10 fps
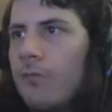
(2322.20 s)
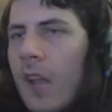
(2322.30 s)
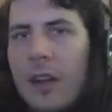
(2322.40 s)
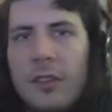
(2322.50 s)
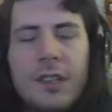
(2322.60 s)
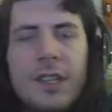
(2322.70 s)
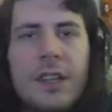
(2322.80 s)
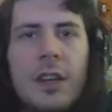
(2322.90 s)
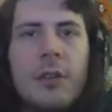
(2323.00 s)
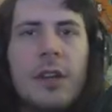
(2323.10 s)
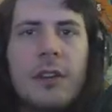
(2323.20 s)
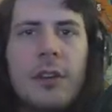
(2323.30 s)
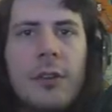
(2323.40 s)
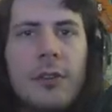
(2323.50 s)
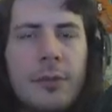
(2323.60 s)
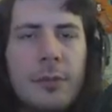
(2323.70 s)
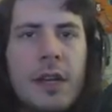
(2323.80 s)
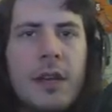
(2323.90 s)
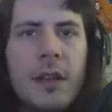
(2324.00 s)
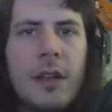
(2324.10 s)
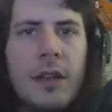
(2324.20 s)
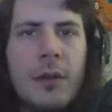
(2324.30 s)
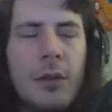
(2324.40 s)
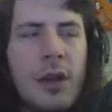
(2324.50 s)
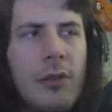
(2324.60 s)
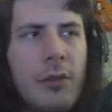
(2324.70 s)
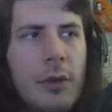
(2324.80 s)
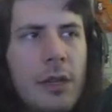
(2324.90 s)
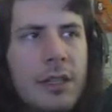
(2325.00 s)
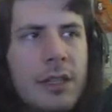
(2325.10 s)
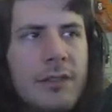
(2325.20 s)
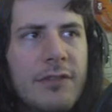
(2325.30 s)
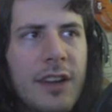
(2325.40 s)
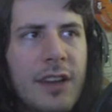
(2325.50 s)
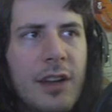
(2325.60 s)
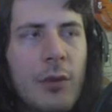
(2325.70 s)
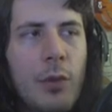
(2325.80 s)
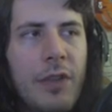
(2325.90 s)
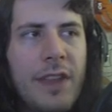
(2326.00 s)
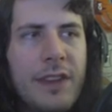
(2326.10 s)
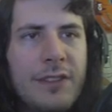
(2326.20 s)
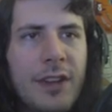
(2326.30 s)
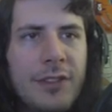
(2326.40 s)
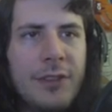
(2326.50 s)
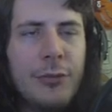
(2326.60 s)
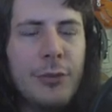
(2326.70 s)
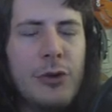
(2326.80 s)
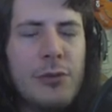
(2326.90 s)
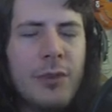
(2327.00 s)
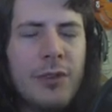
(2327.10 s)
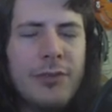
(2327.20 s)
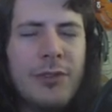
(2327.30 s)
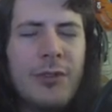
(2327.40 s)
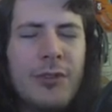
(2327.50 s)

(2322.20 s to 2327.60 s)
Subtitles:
actually, you know, it occurs to me, we never really did find out what that justice room was for.